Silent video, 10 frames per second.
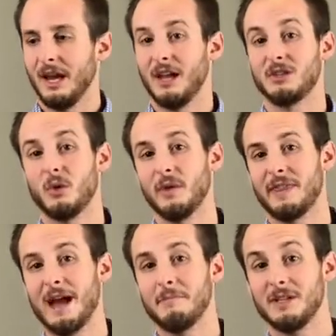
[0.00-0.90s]
And so what
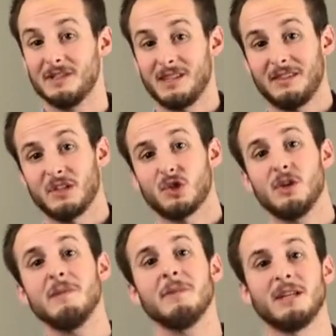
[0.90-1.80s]
that means is that the
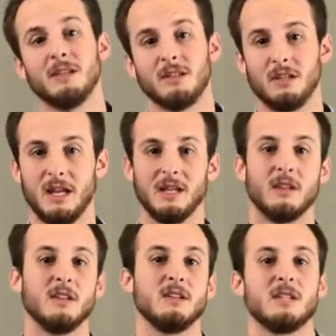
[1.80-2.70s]
treatment and
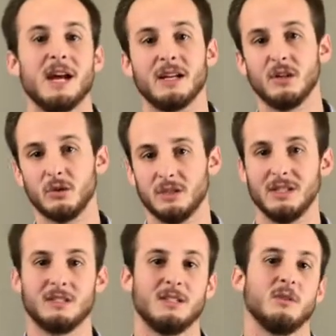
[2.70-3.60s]
the
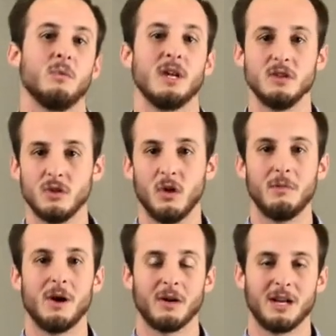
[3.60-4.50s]
diagnosis and the way you go
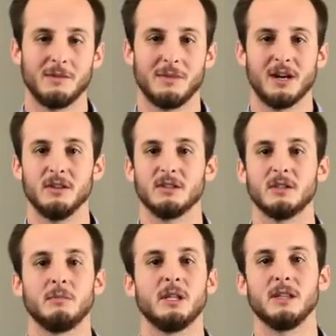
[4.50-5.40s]
about getting better is
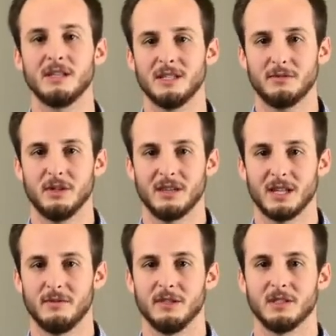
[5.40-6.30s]
completely different than
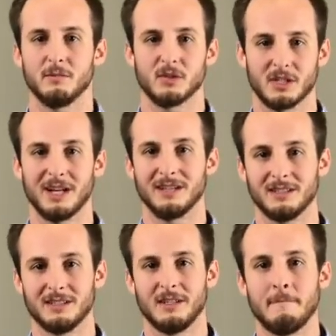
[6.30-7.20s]
if it's a
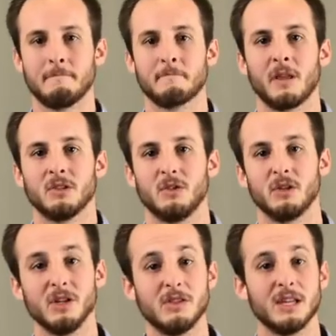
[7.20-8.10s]
bursitis. So the
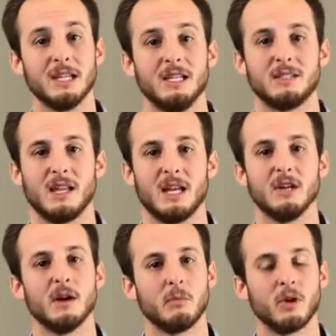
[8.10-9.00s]
good thing is that
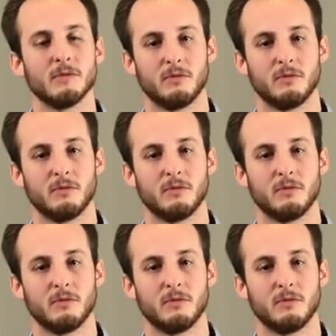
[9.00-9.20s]
here at Point